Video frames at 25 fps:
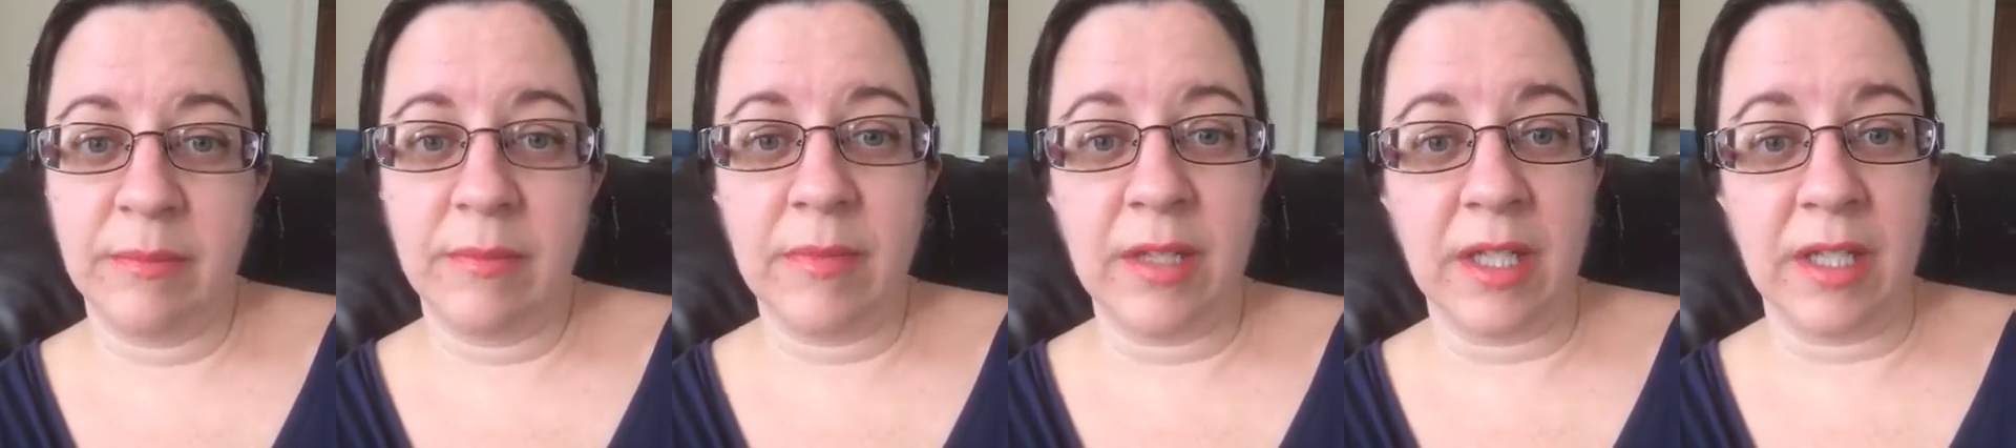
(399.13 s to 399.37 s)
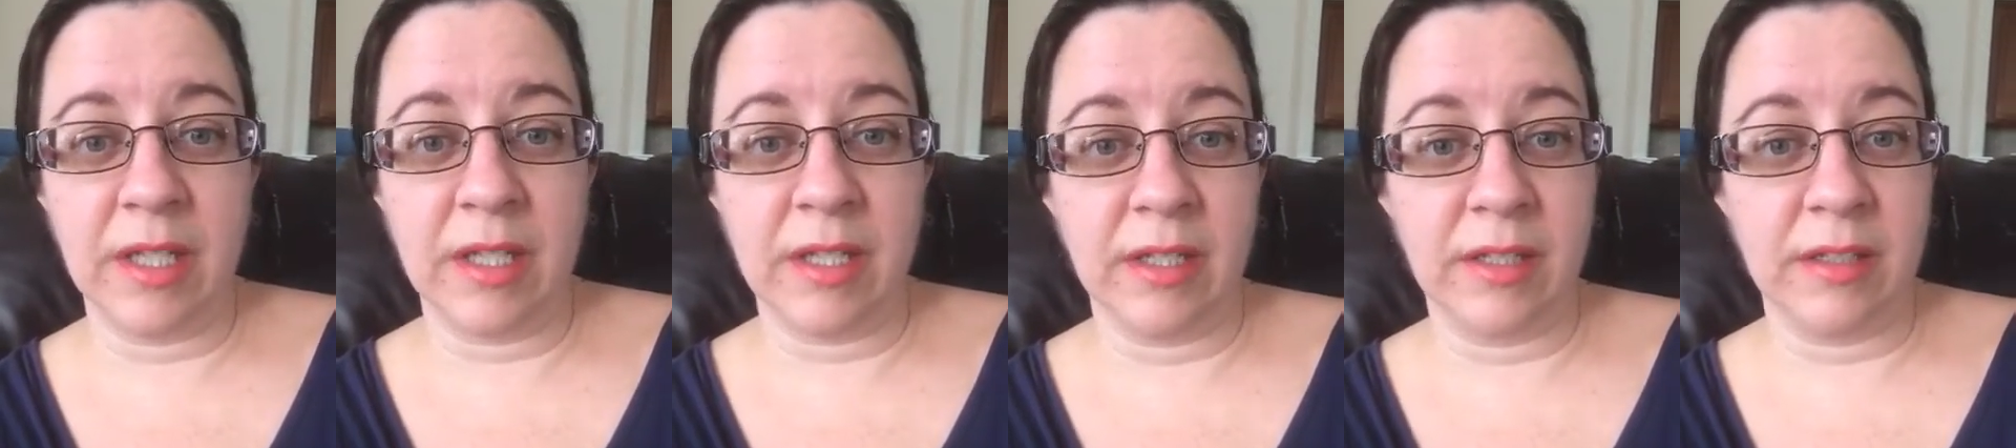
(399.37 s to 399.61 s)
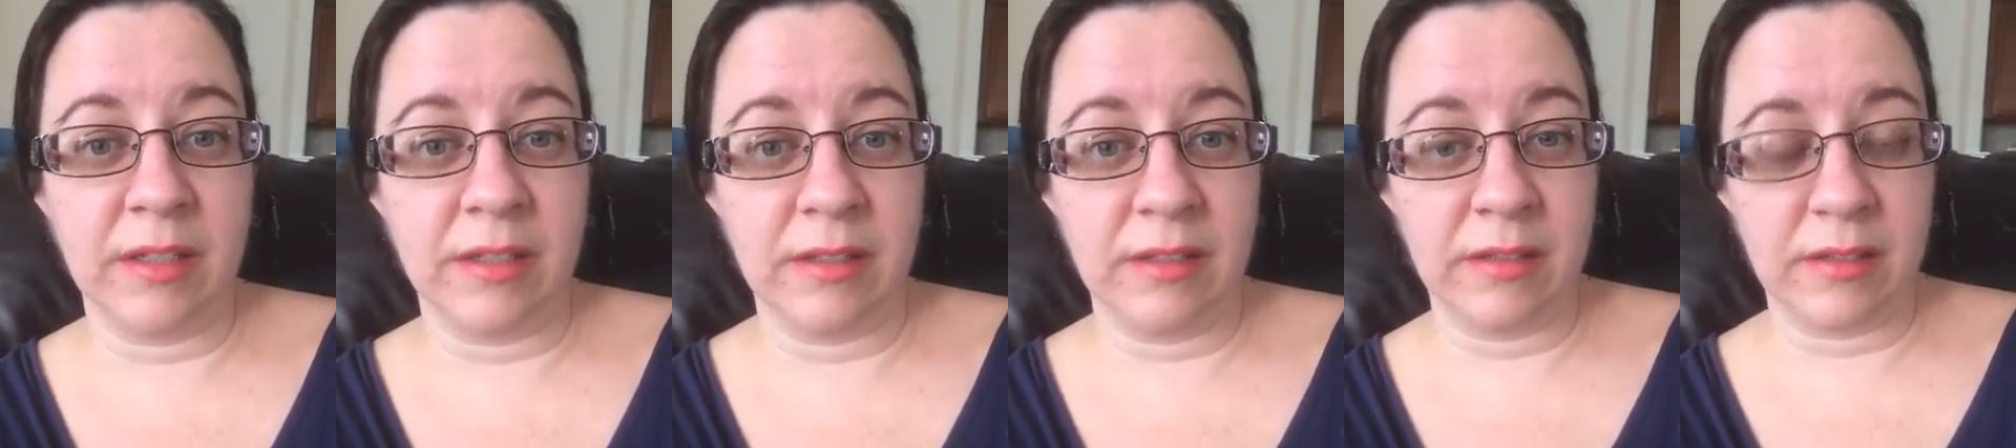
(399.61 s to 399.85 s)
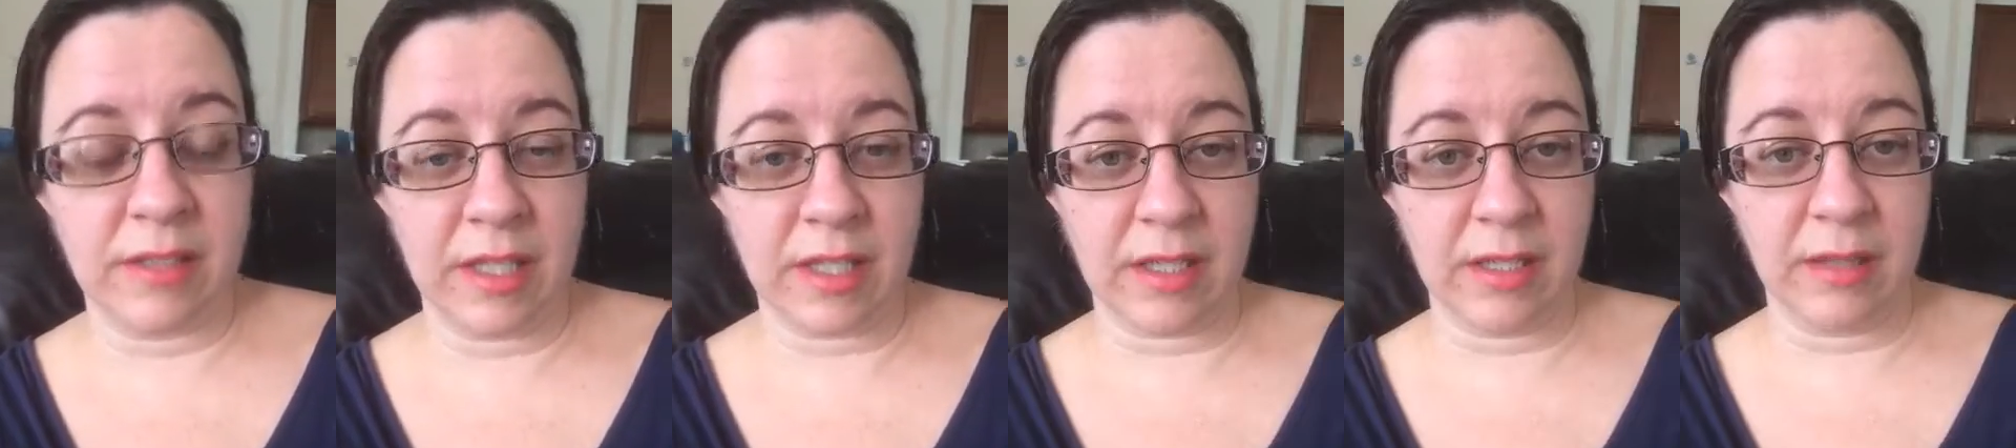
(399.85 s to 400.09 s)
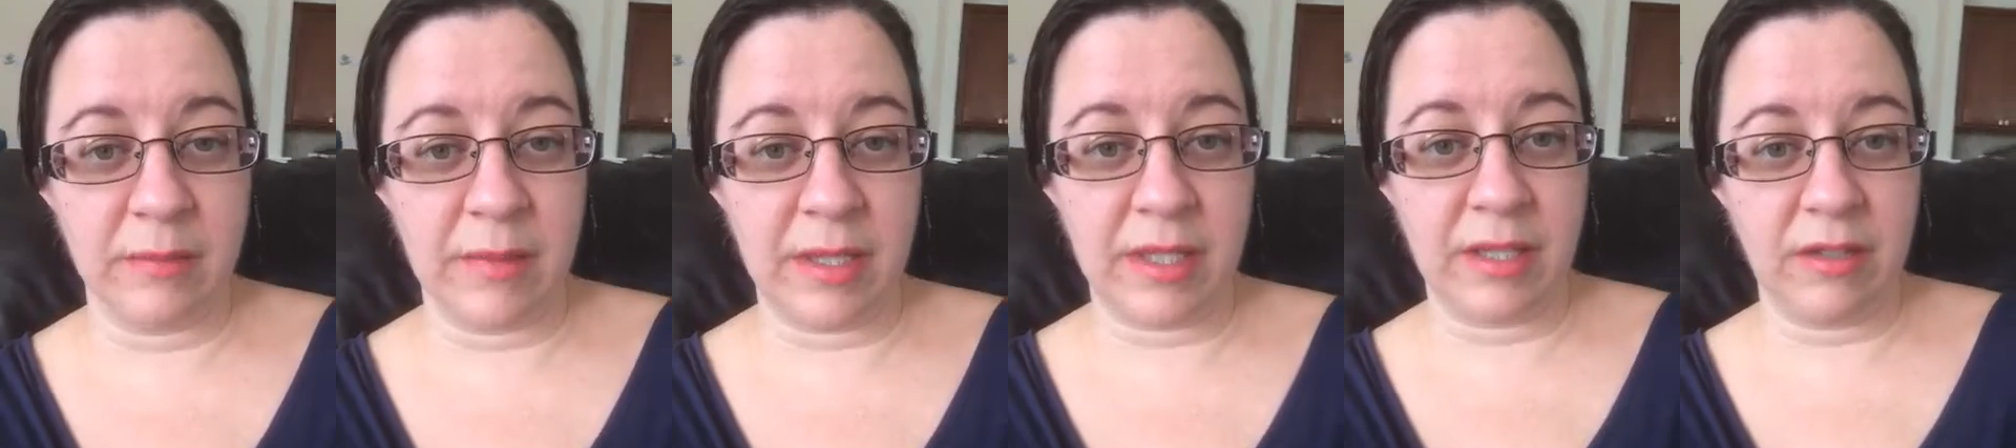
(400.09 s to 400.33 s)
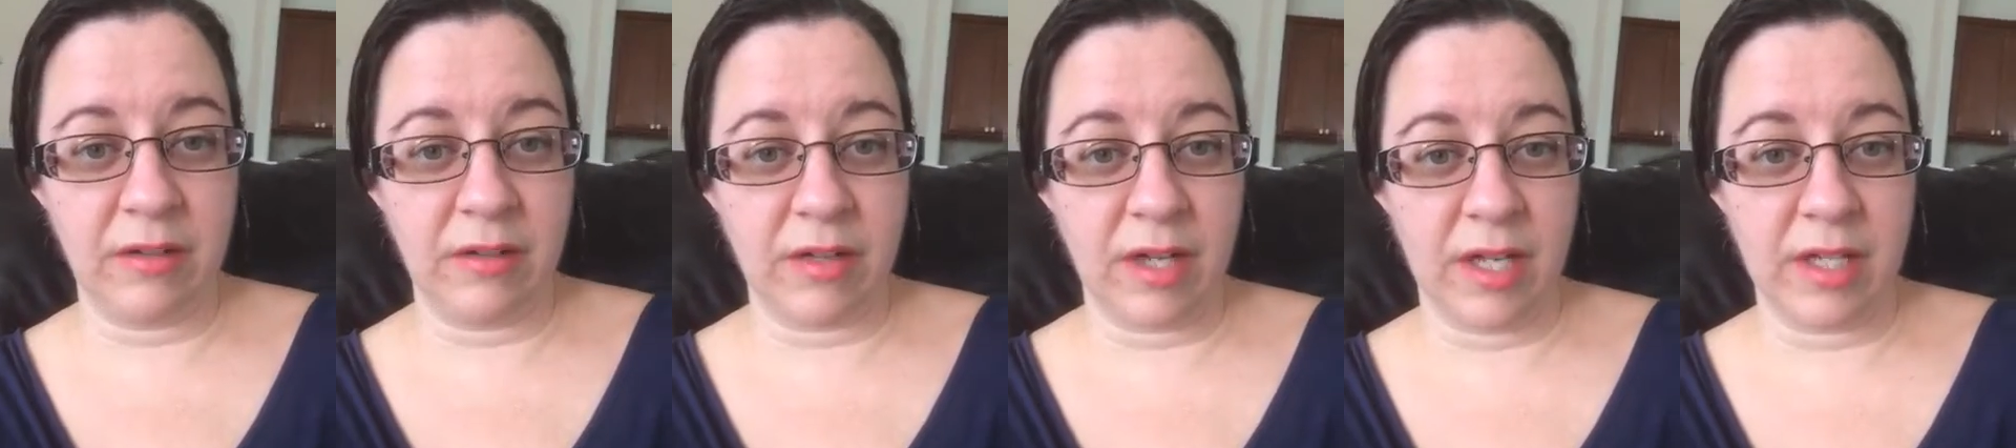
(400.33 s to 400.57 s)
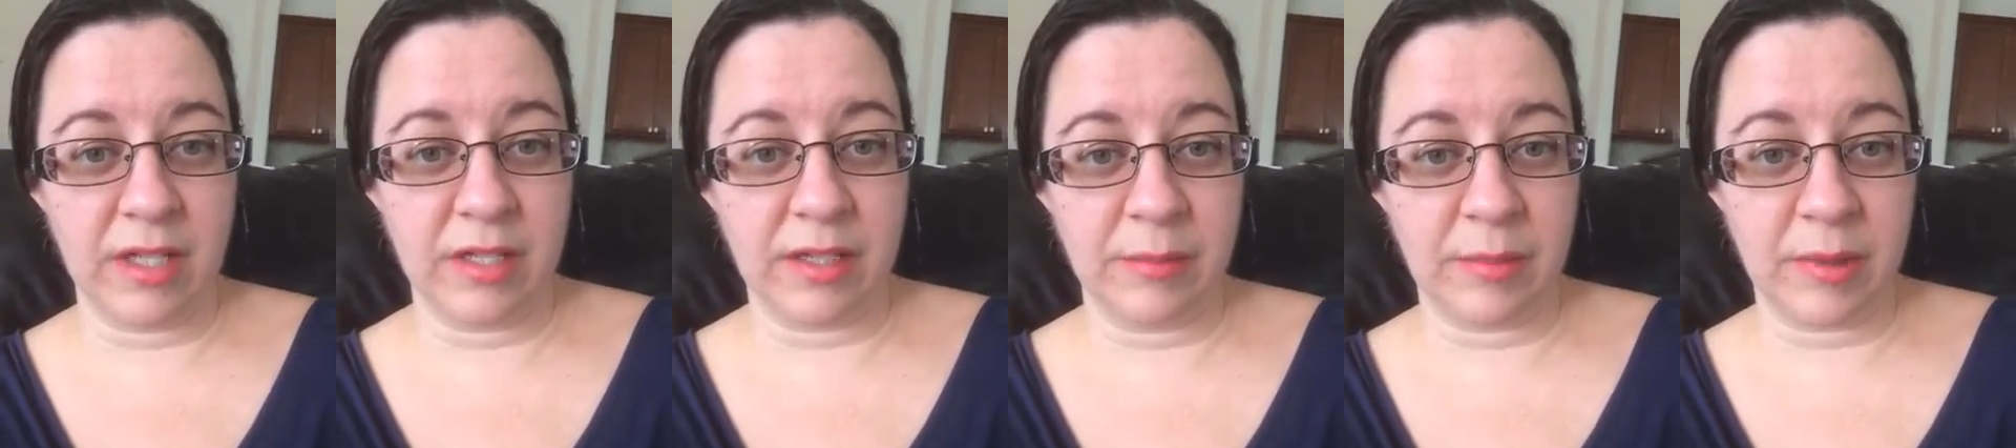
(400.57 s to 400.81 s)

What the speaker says: And that can make you kind of